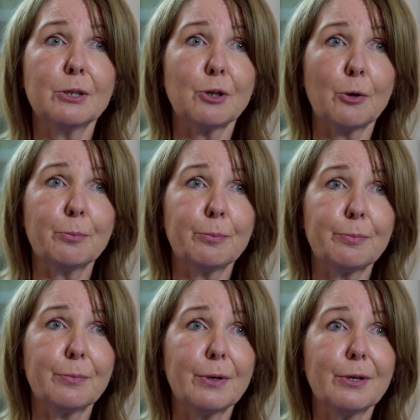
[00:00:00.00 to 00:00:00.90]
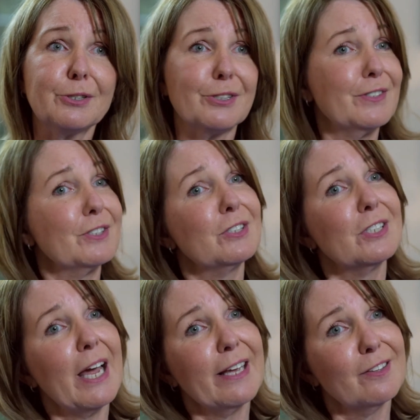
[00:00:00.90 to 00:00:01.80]
don't just
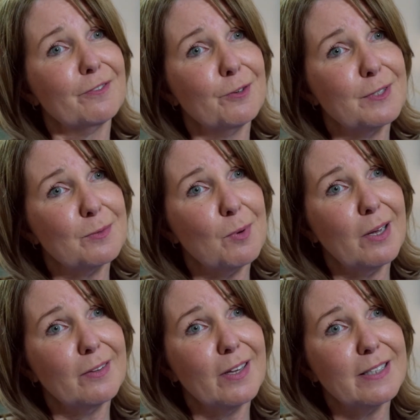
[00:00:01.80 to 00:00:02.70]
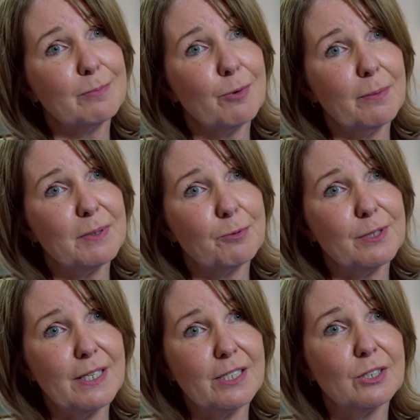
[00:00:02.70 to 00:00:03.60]
take the first one that's perhaps
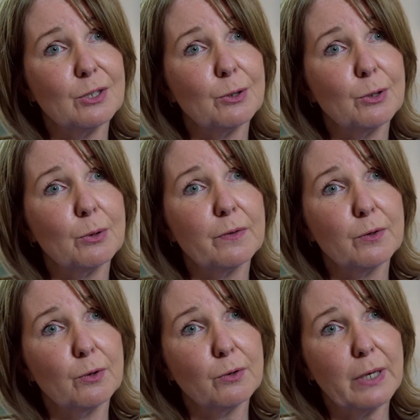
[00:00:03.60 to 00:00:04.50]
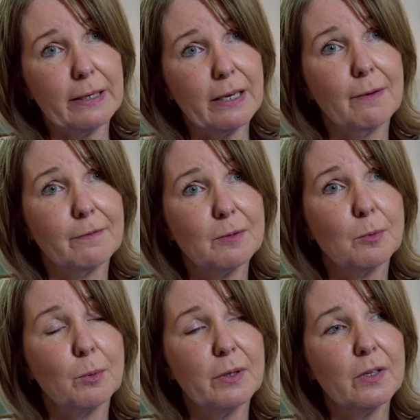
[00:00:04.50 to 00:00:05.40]
presented to you if you're not
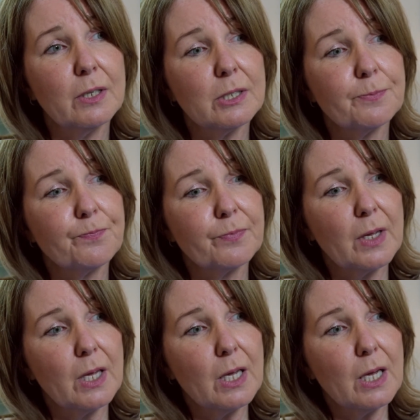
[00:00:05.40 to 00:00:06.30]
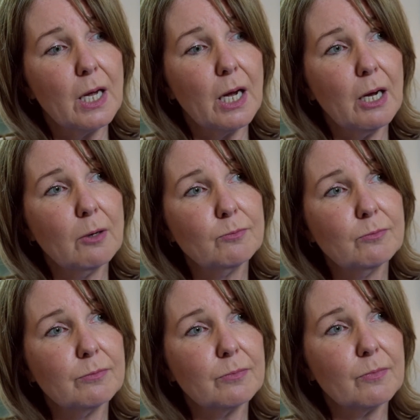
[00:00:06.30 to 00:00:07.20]
comfortable with it.
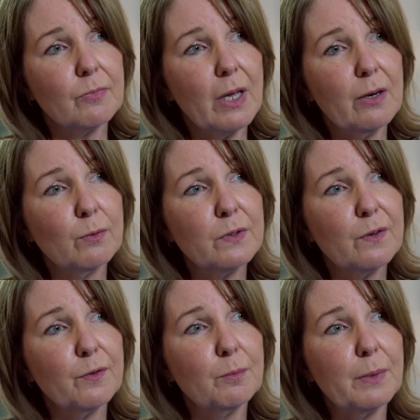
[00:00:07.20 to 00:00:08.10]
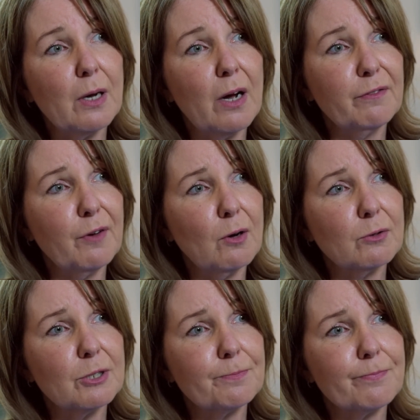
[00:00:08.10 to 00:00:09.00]
And also for me, I
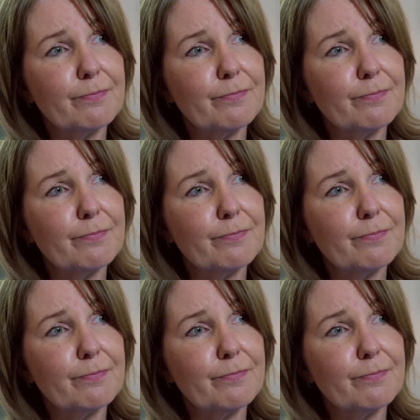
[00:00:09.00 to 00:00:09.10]
felt,